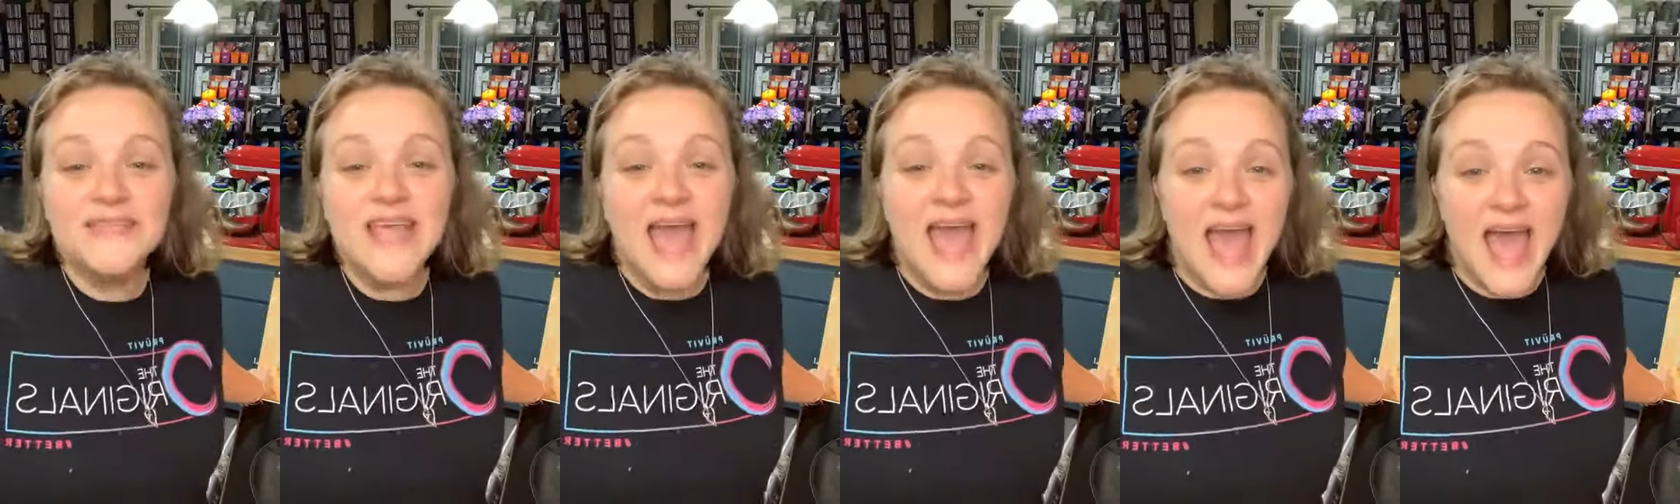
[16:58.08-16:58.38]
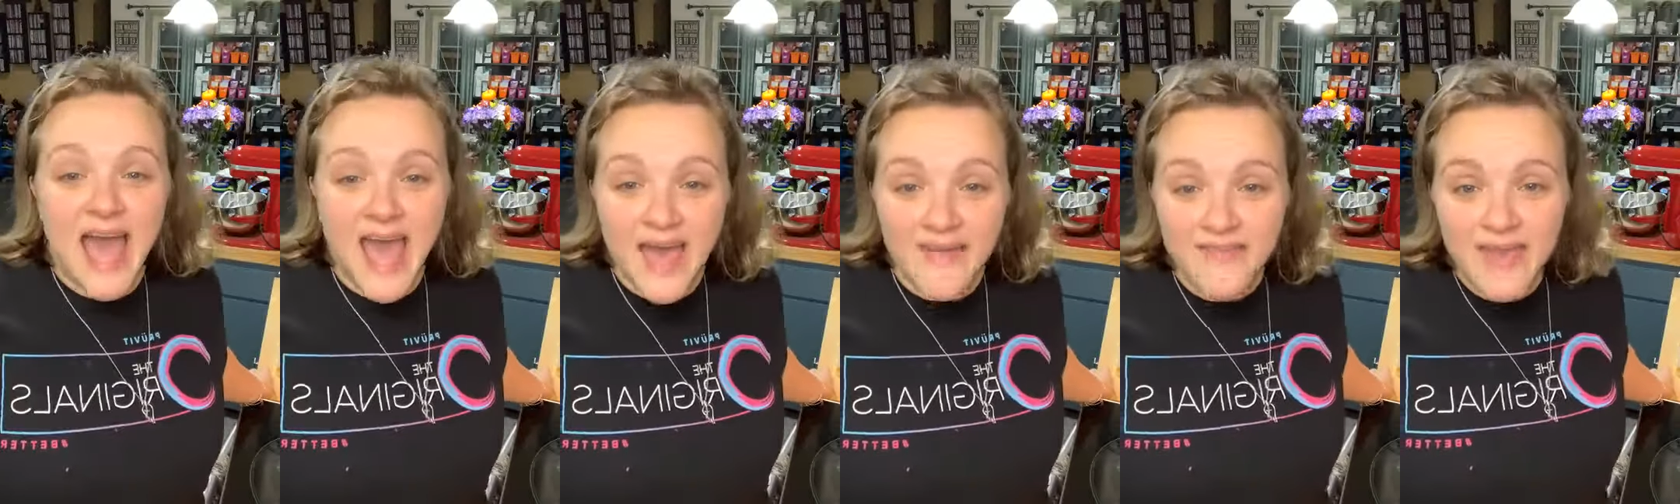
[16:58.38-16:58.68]
Anyways,
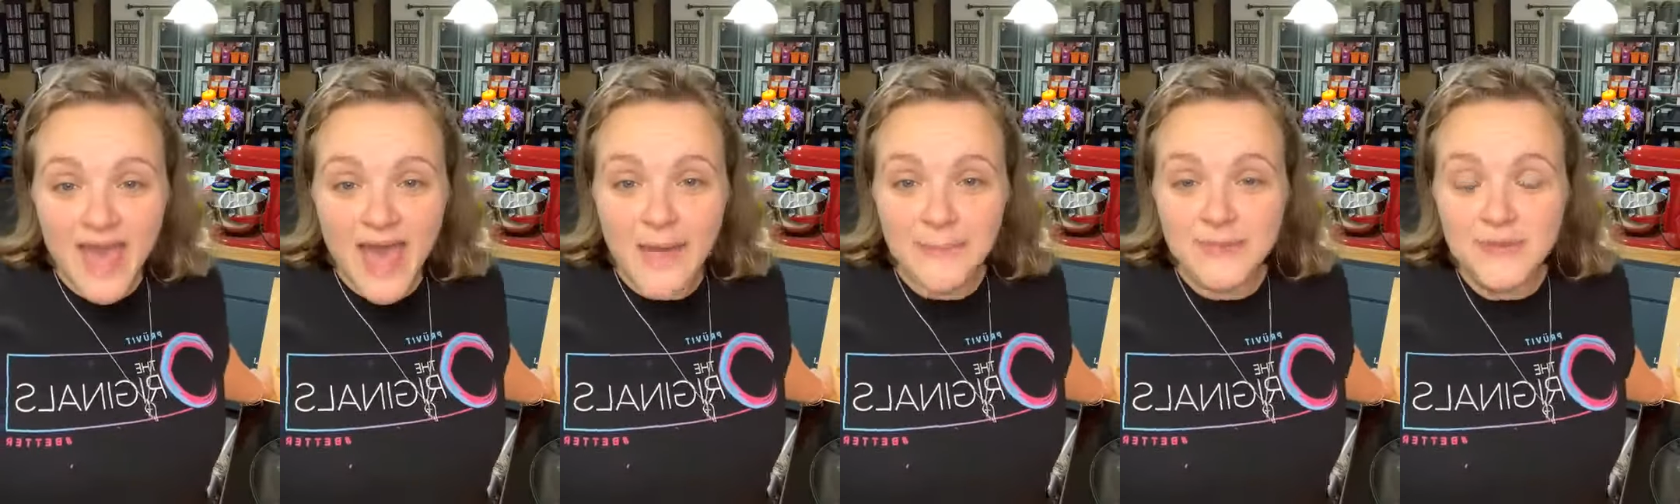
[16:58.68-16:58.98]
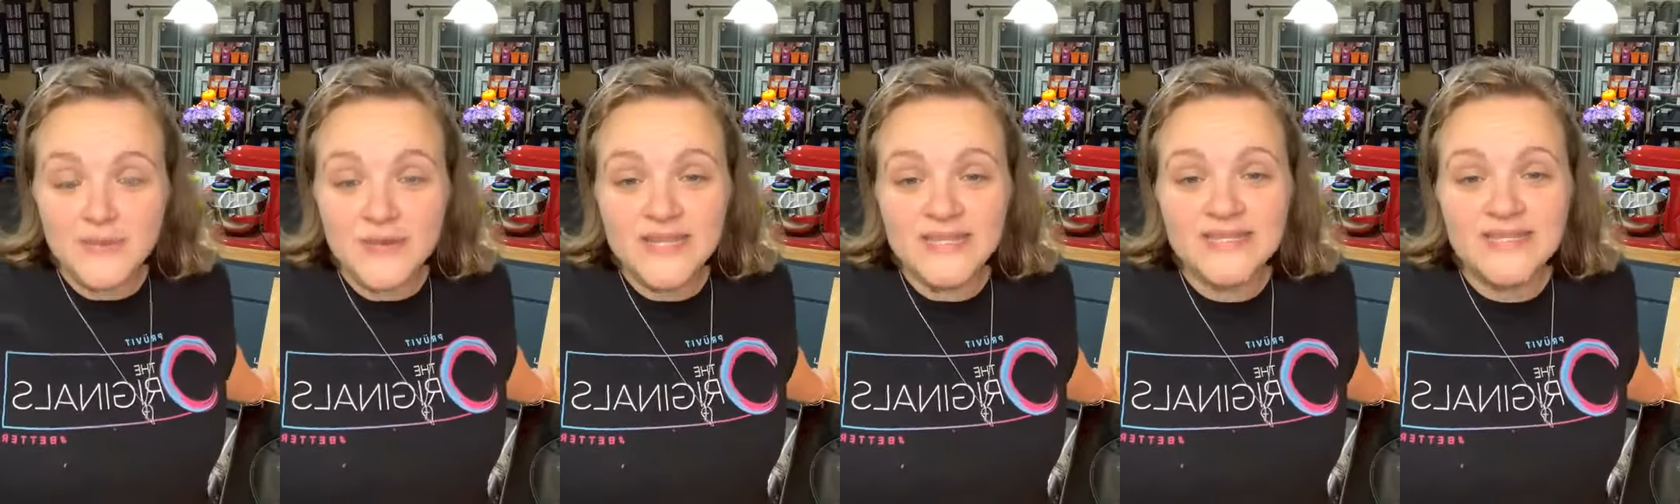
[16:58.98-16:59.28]
have a
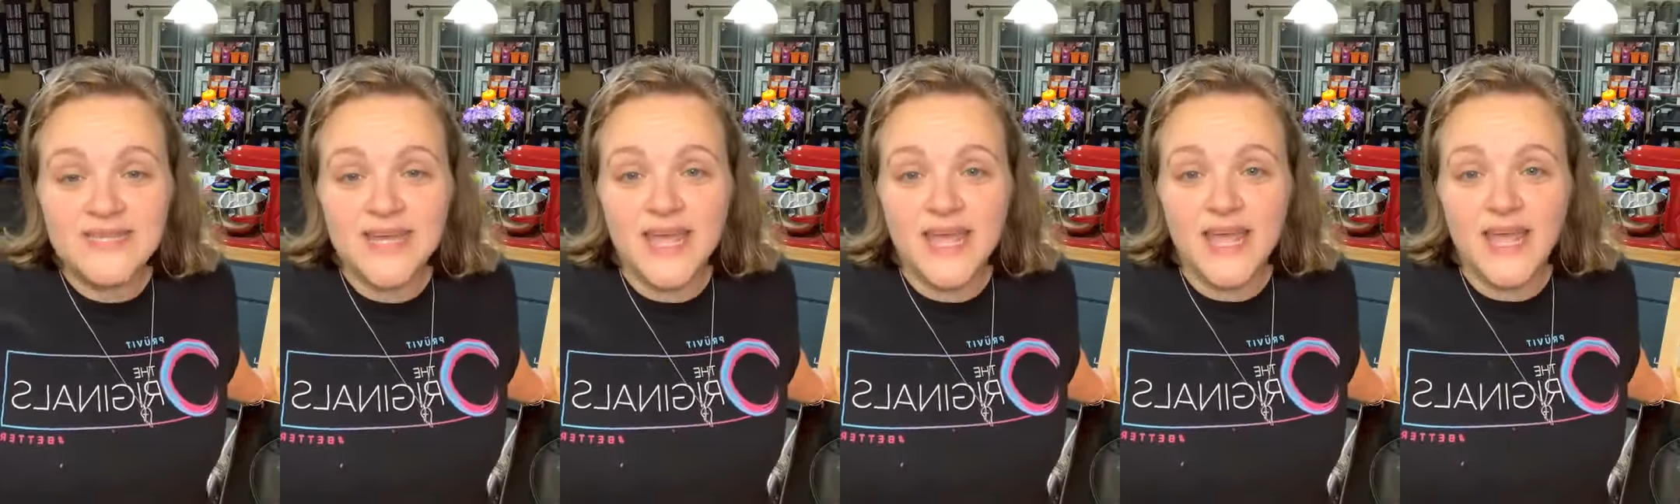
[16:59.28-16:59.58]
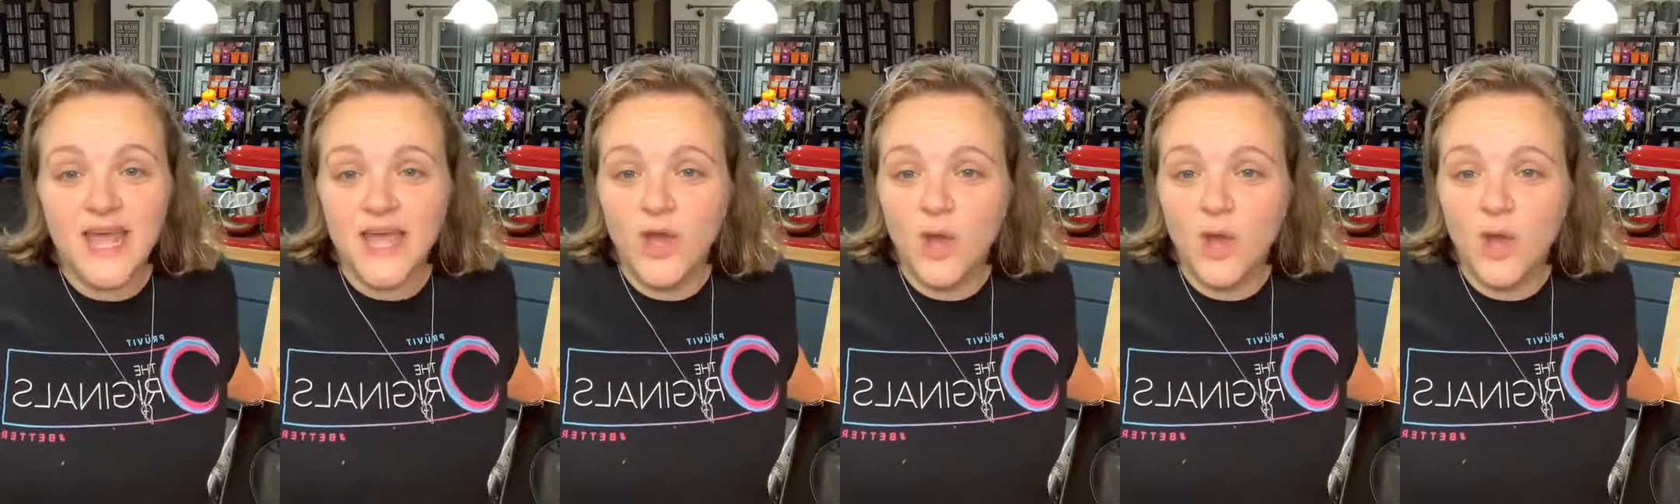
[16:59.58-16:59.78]
happy Wednesday.